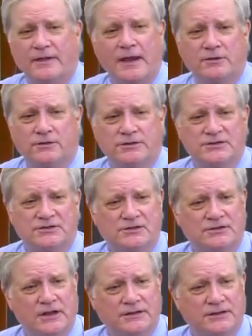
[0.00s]
Thank goodness
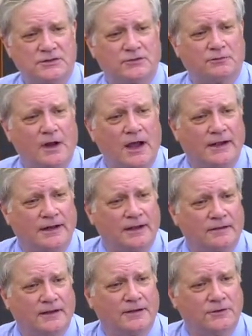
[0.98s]
it's not this Friday.
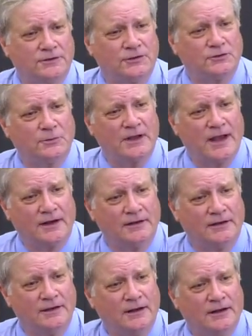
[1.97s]
Thank goodness we had
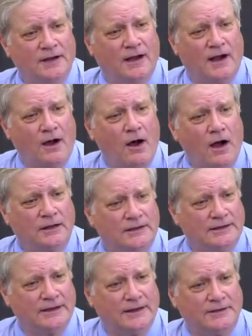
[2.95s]
a
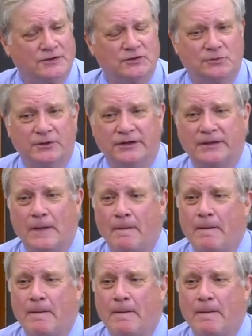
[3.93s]
holiday this week.